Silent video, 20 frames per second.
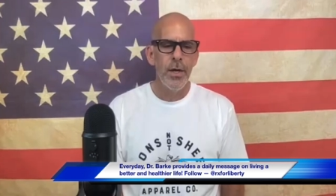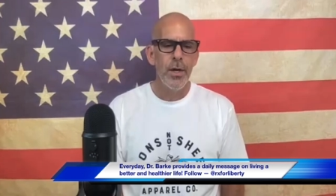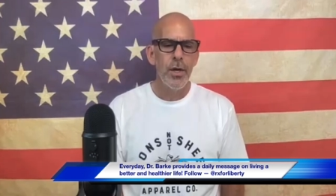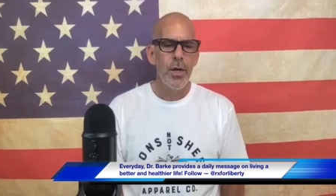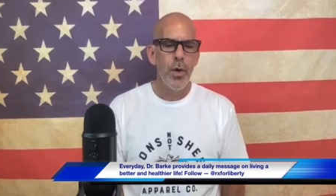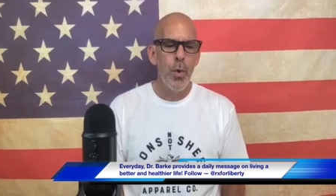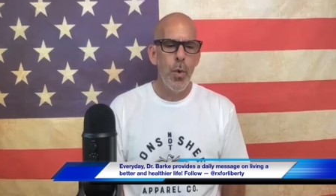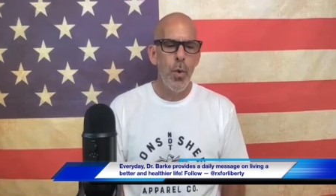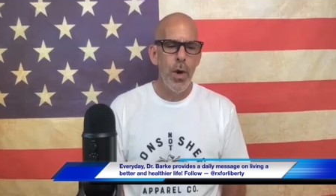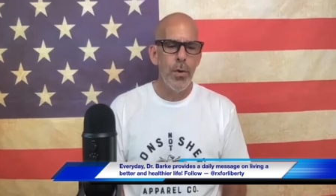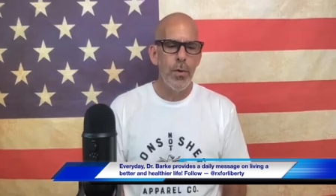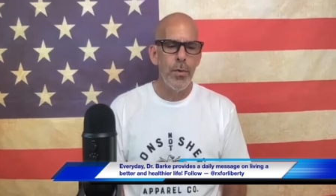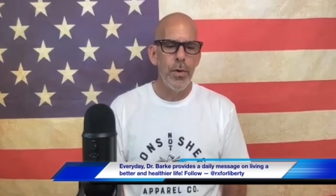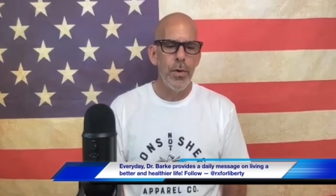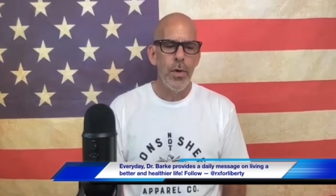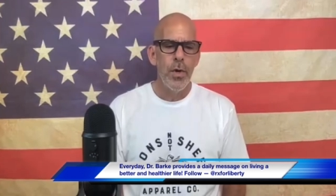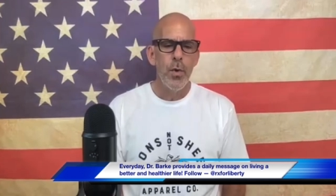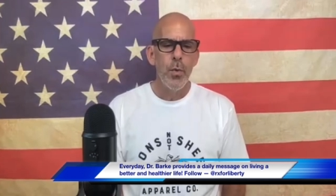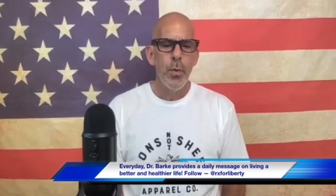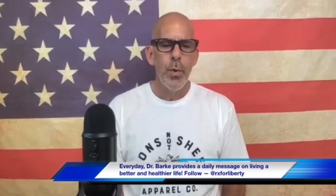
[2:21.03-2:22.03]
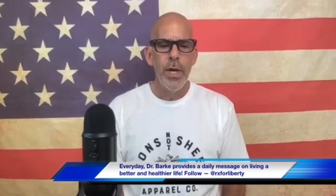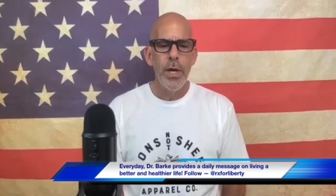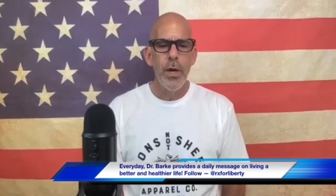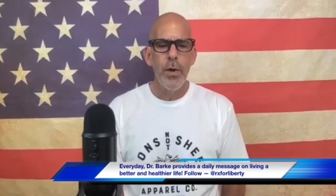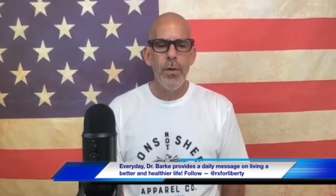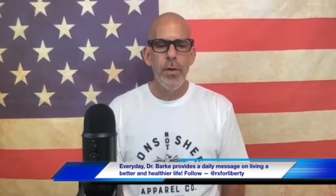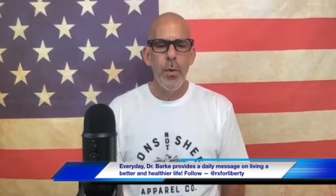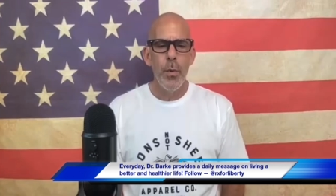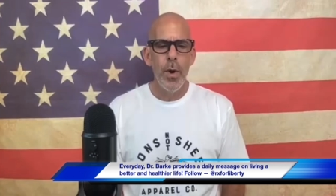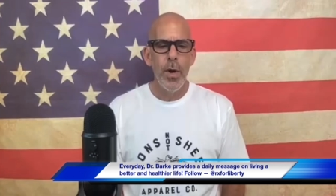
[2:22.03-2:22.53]
quote, "We know
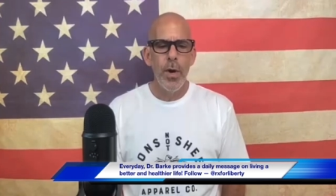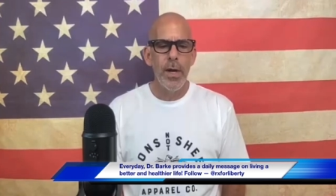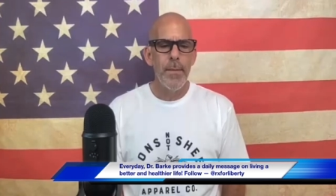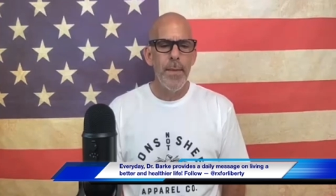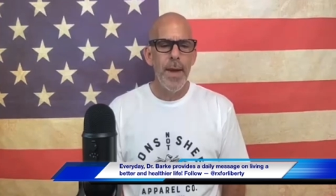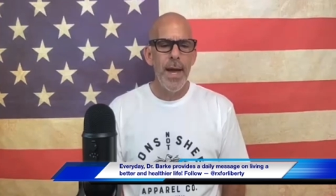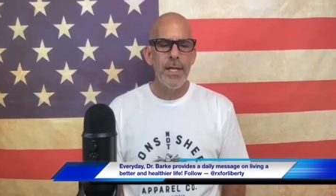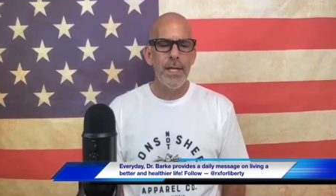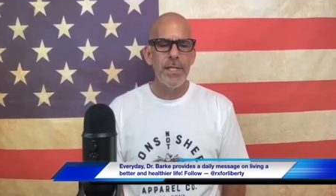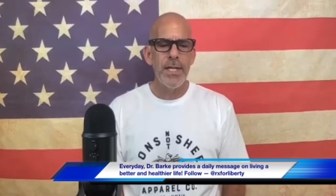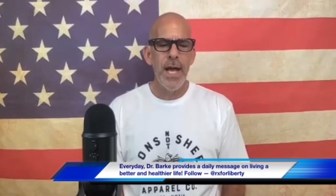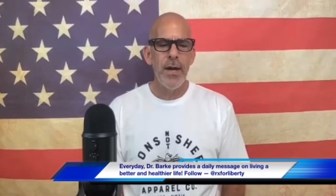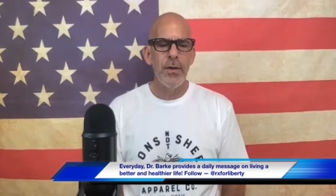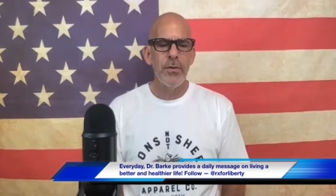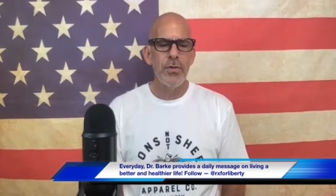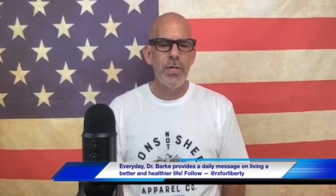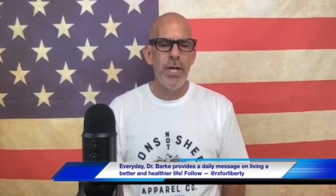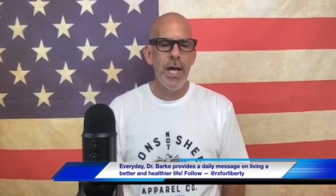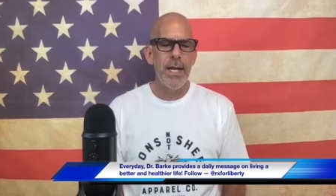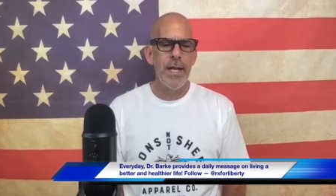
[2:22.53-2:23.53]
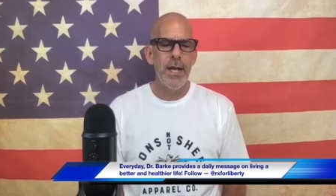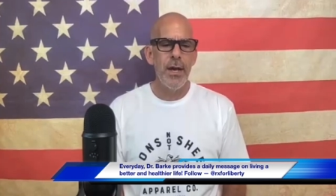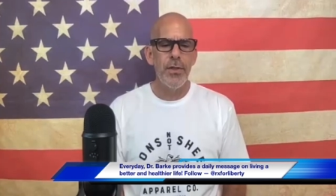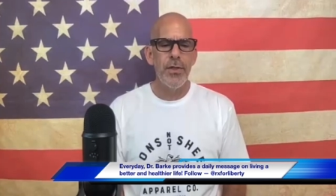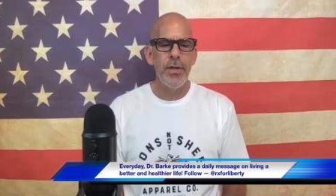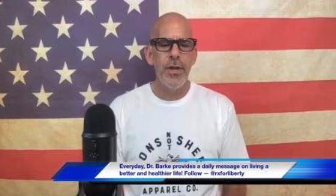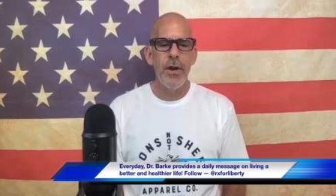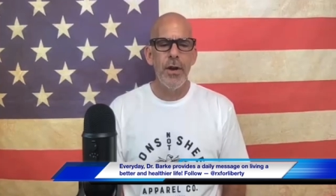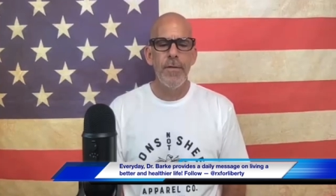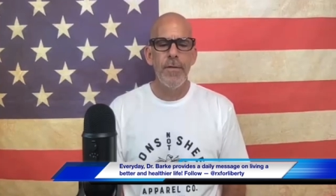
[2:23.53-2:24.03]
that wearing masks outside
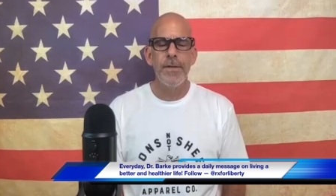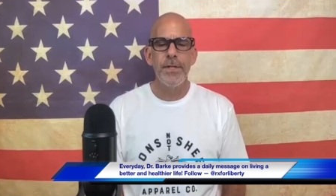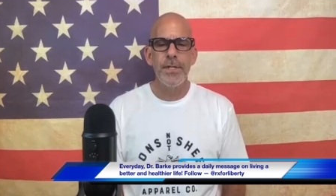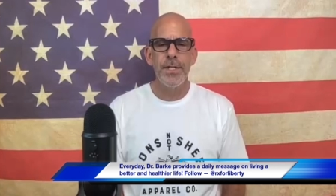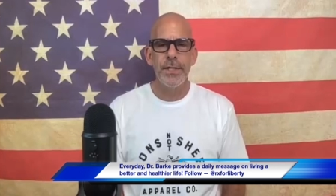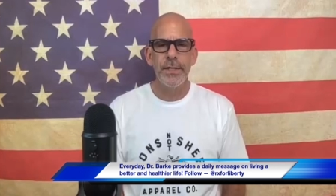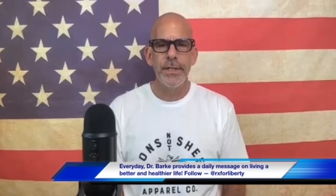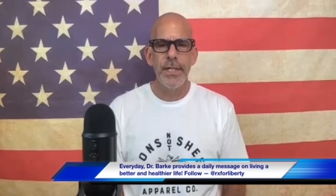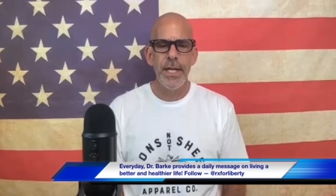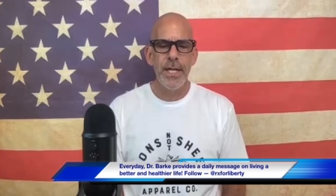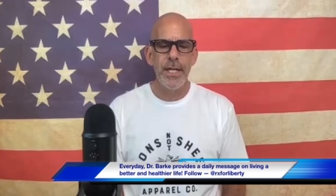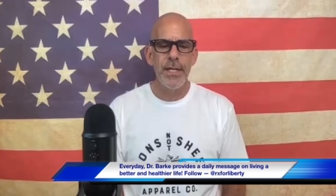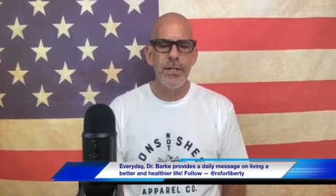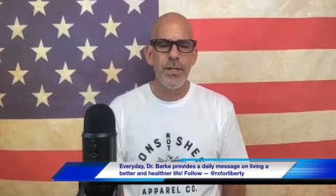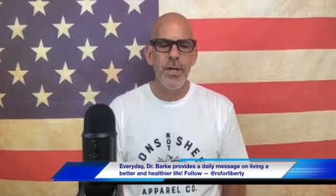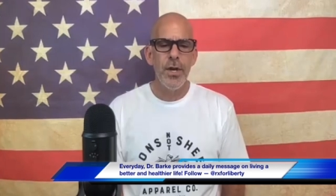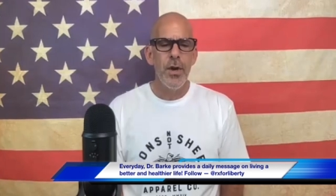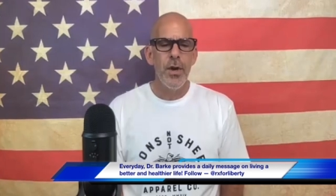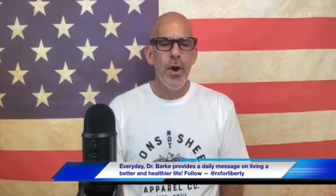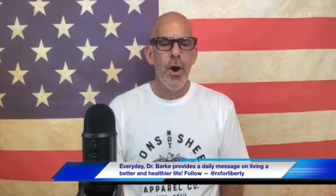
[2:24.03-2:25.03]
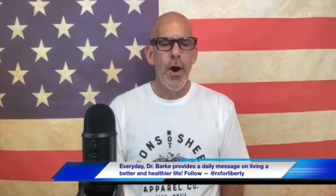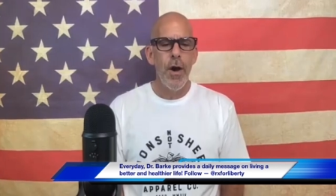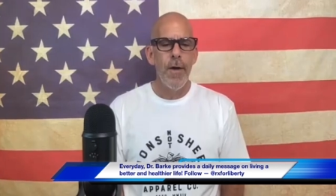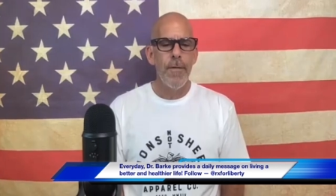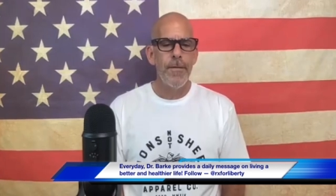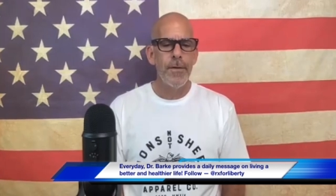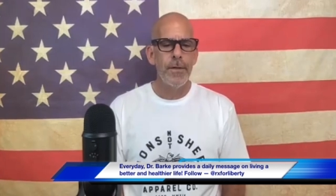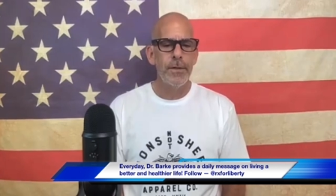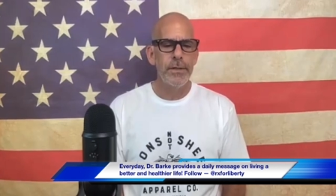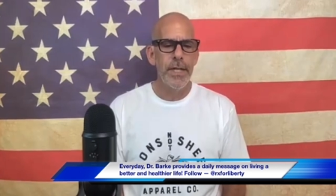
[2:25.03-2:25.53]
healthcare facilities
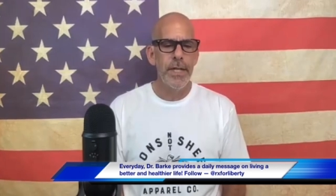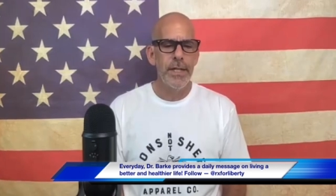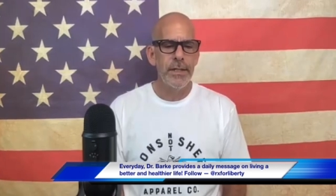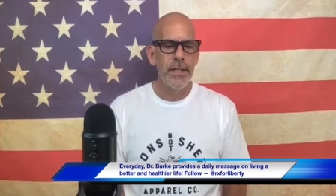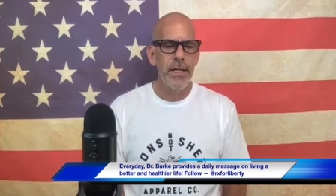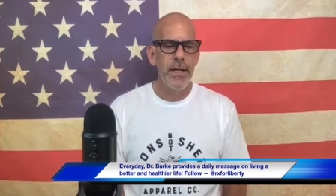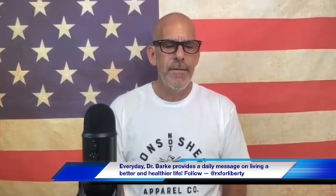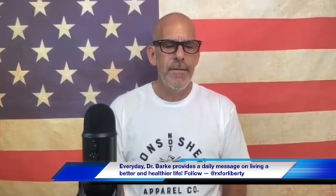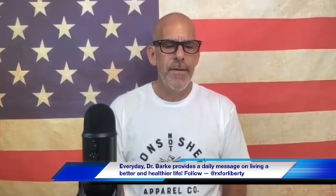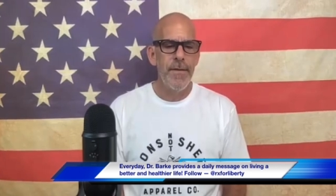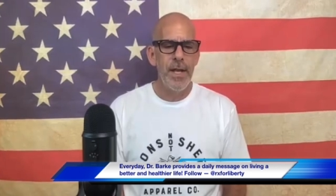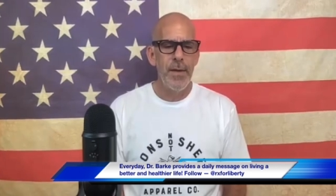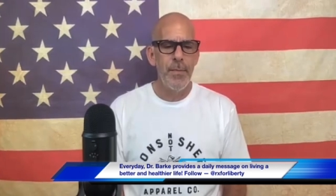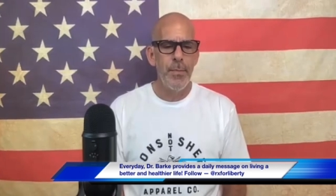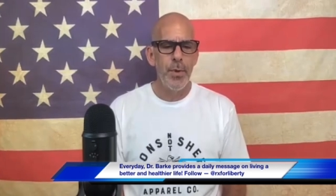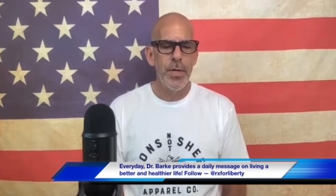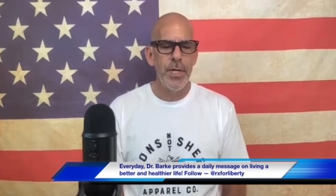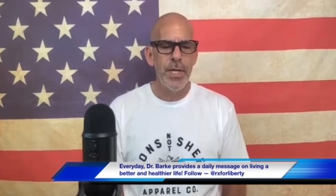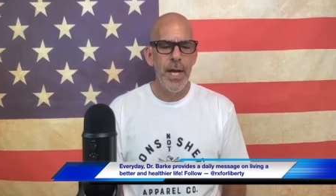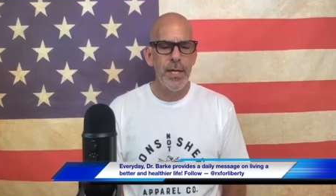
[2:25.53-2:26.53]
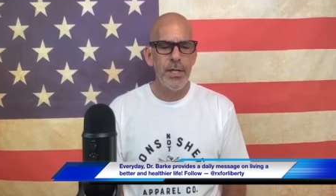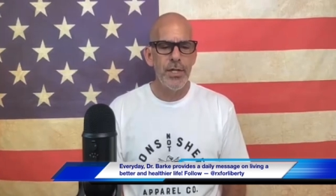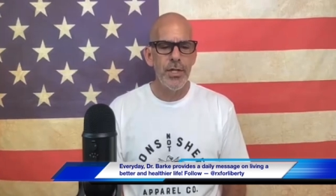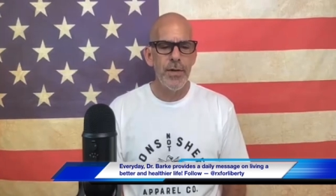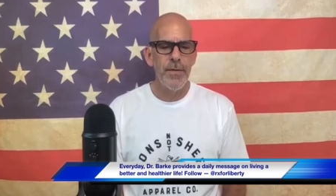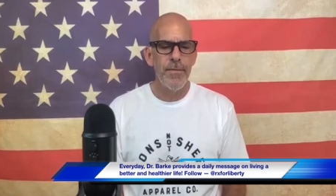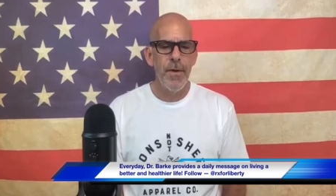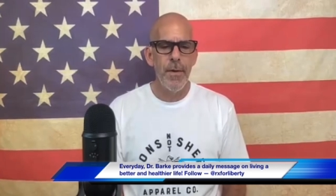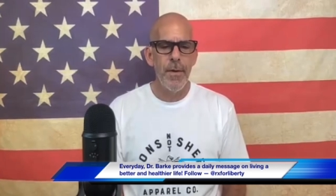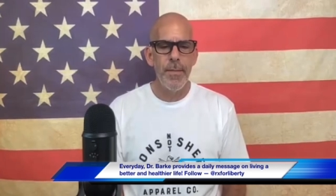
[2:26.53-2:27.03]
offer little, if any,
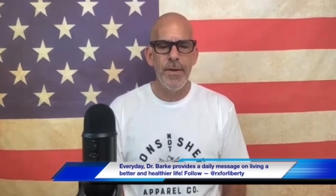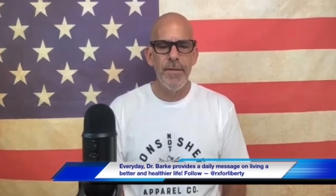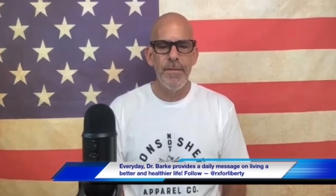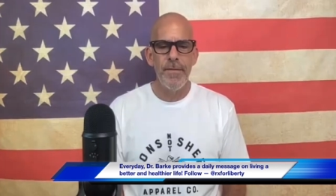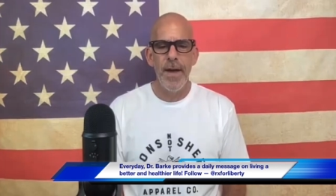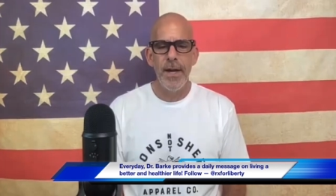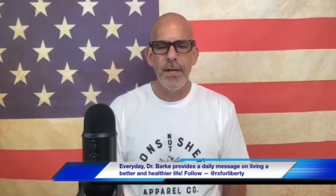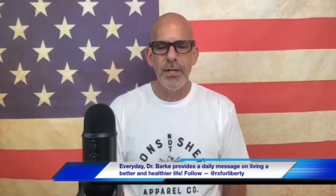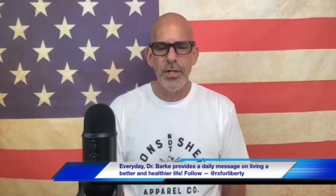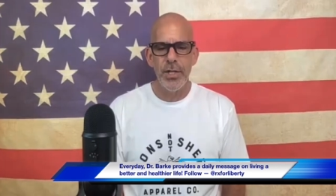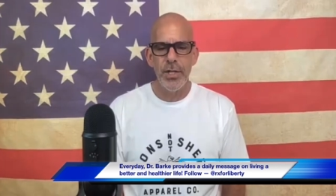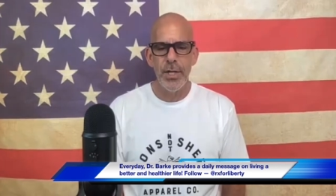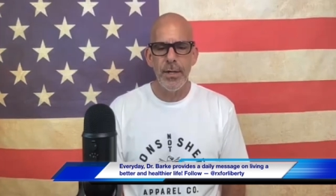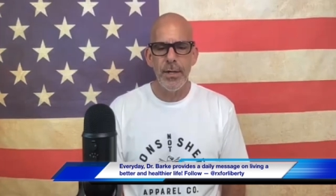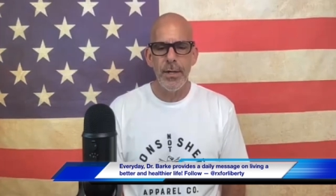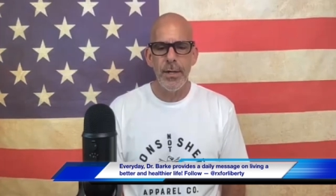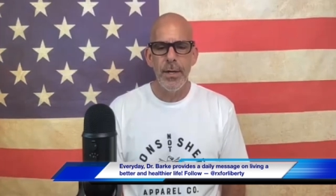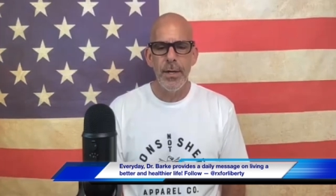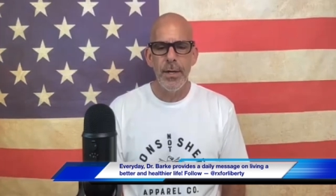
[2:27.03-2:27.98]
protection from infection."